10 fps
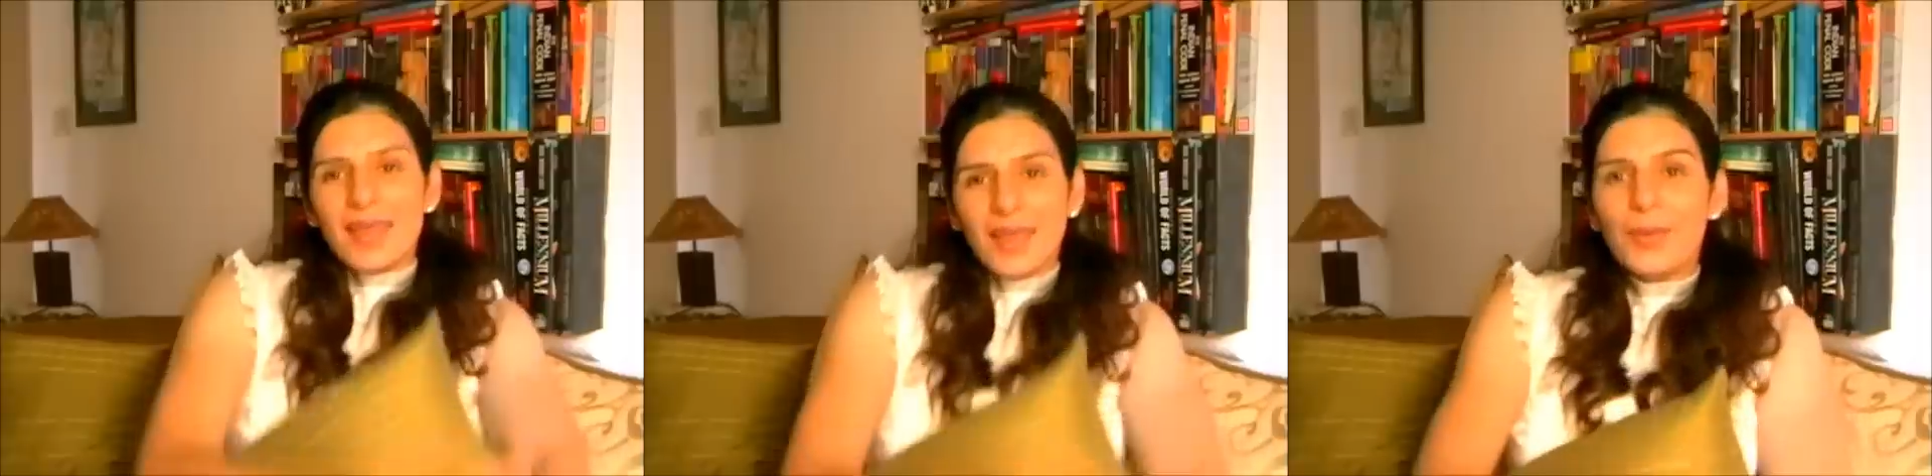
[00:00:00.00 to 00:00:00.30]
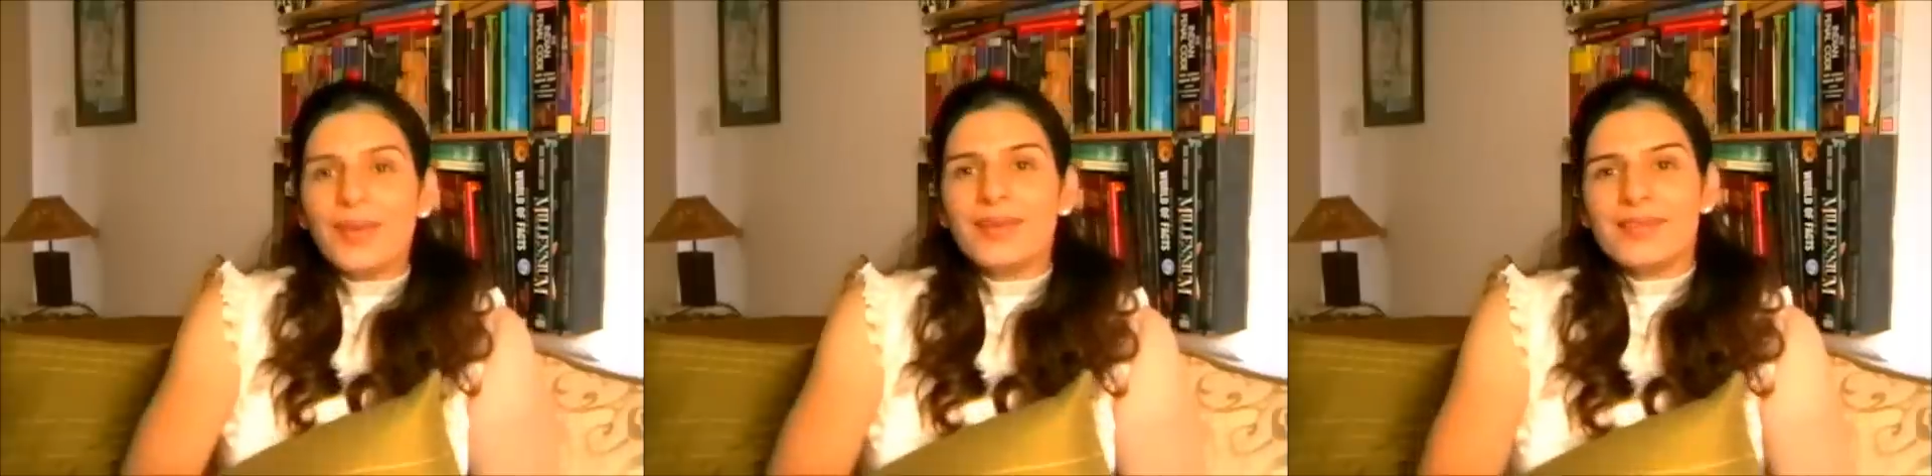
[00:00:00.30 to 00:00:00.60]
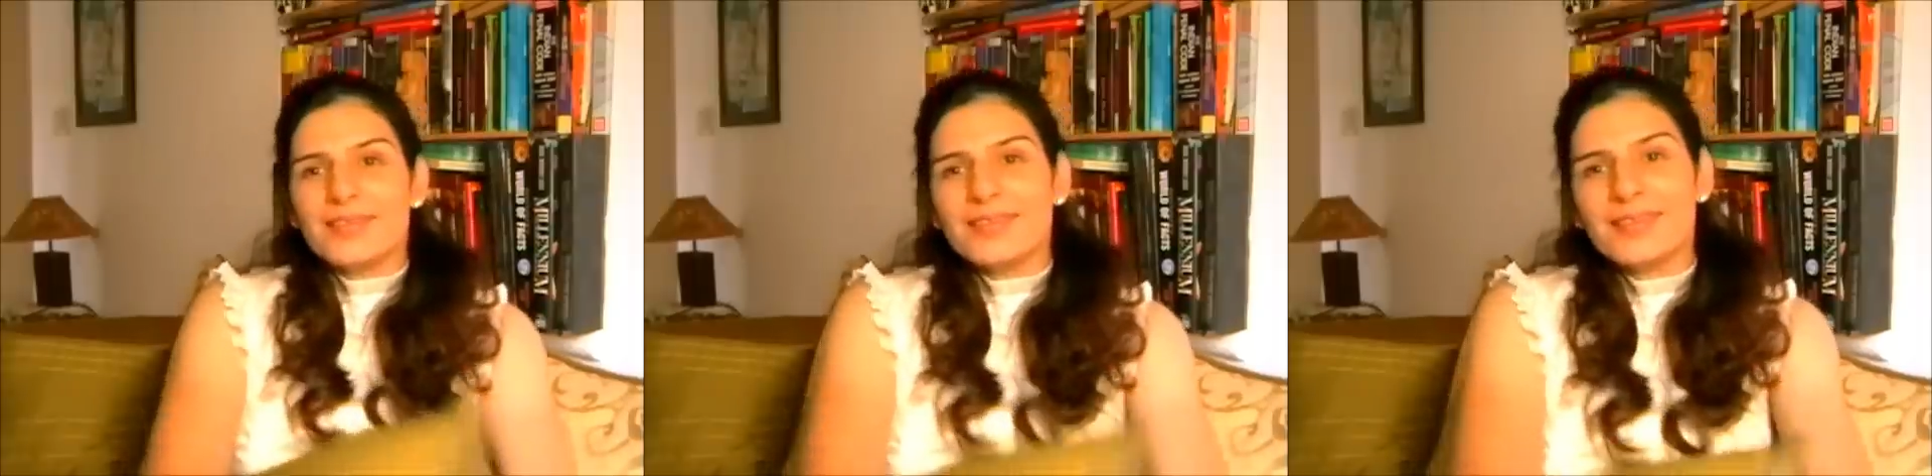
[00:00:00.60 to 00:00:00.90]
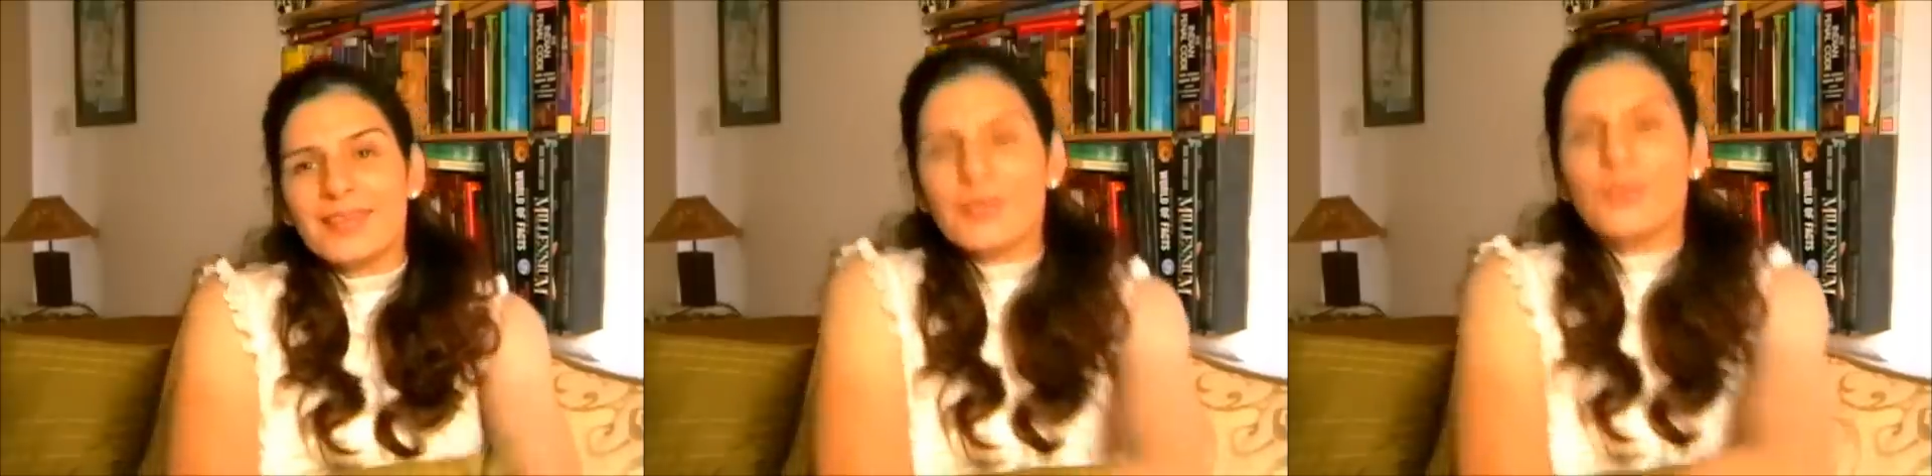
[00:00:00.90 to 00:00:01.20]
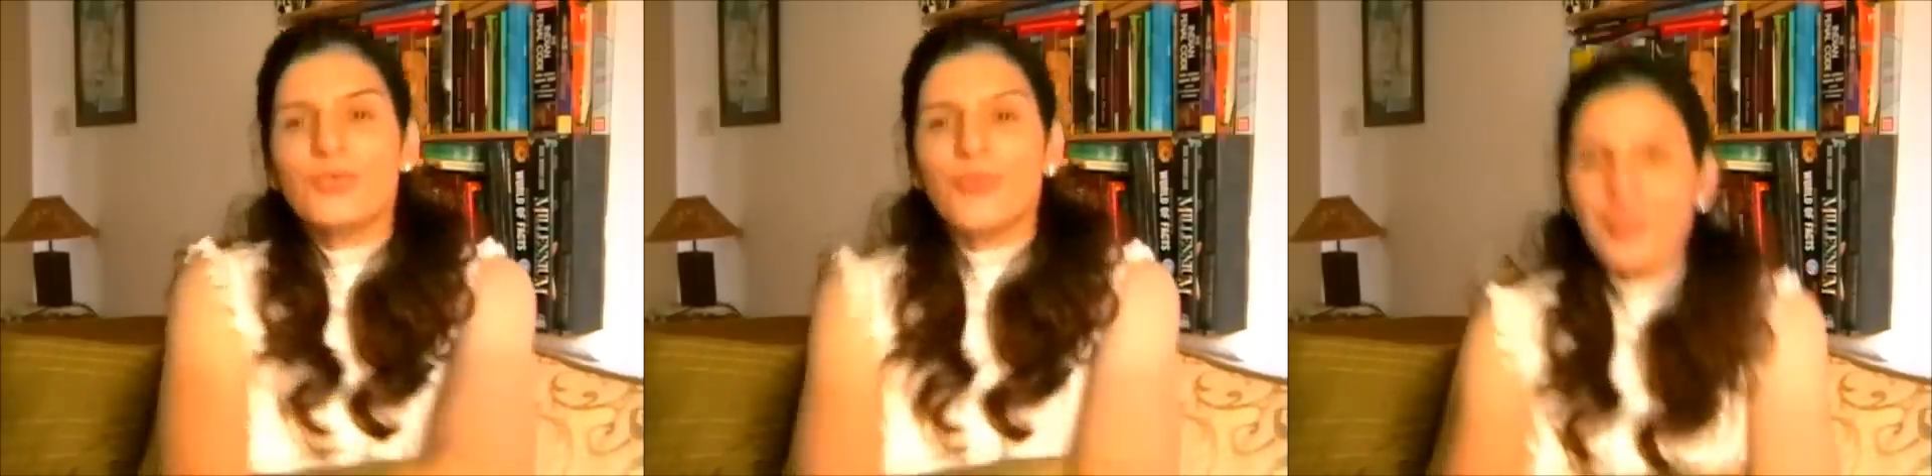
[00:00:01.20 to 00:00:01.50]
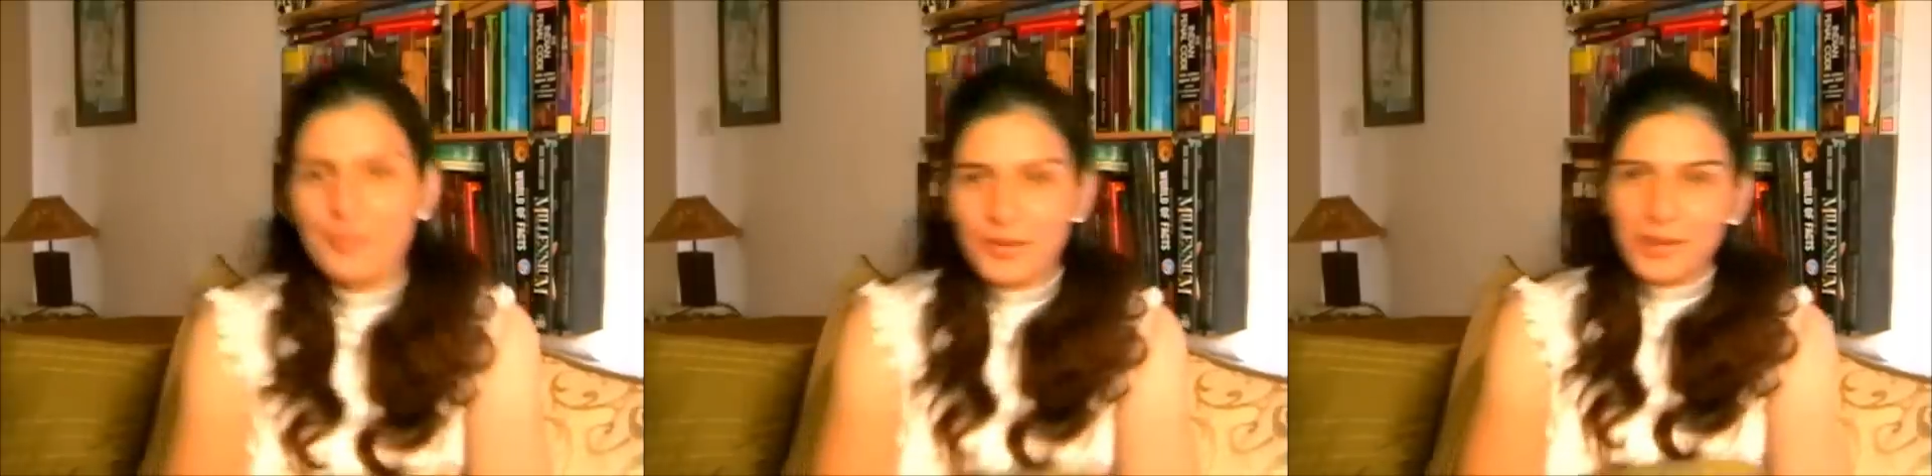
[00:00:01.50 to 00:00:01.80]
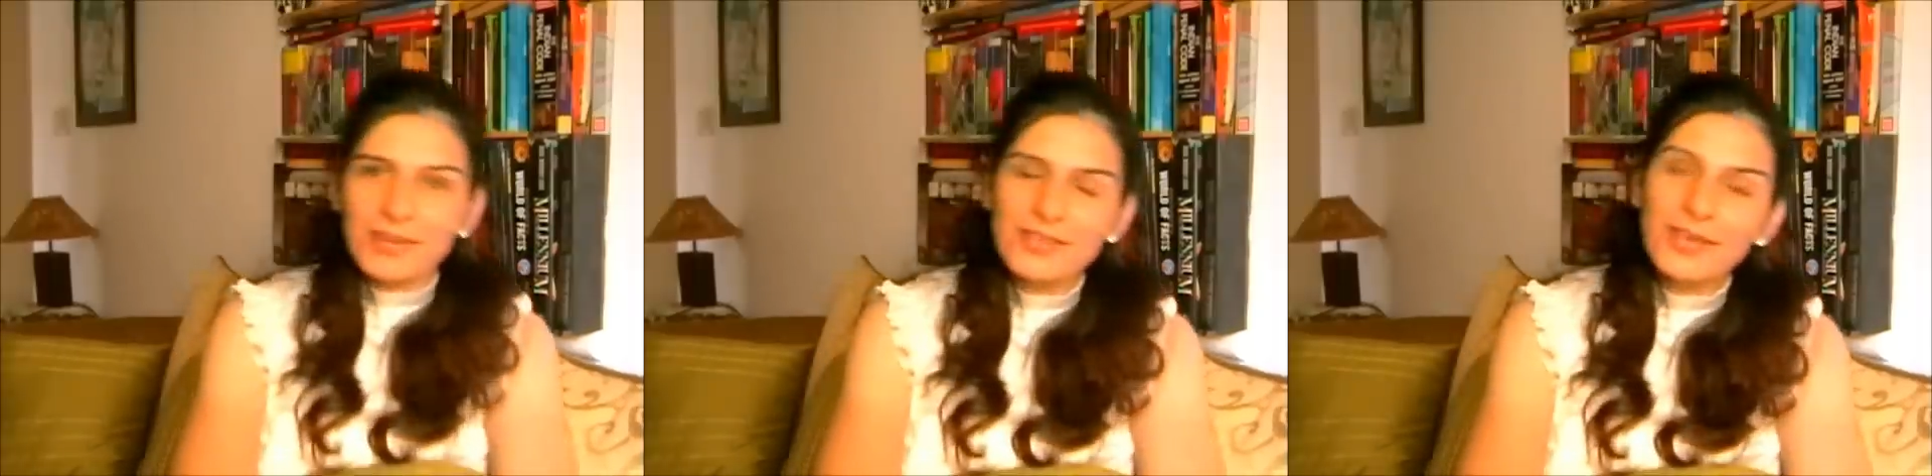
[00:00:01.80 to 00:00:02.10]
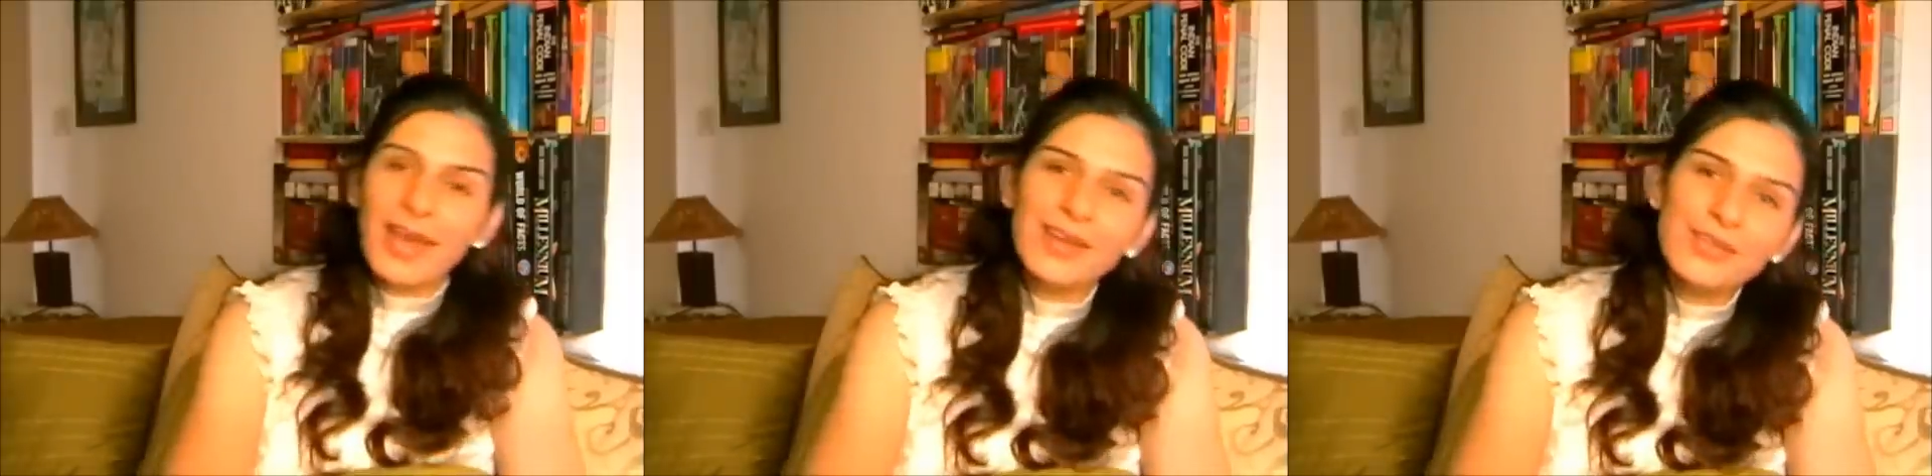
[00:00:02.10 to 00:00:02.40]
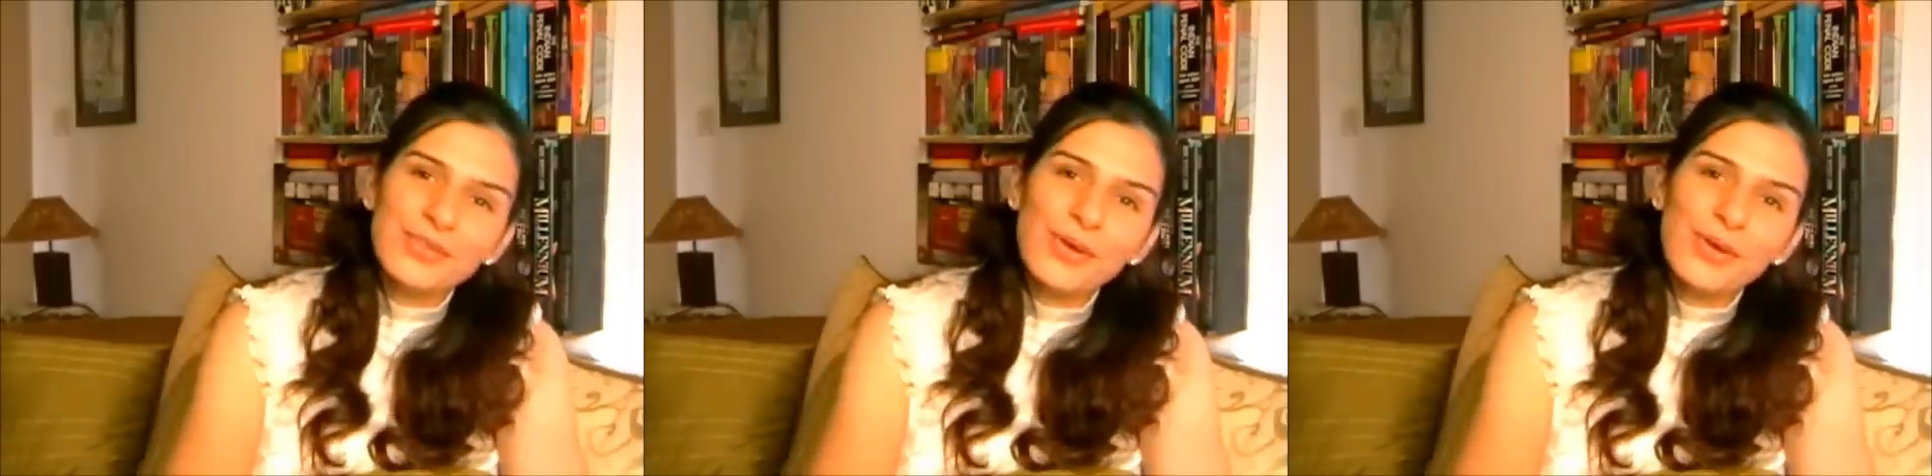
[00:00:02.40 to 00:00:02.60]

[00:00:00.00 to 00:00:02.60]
Aquarians, the trend pretty much carries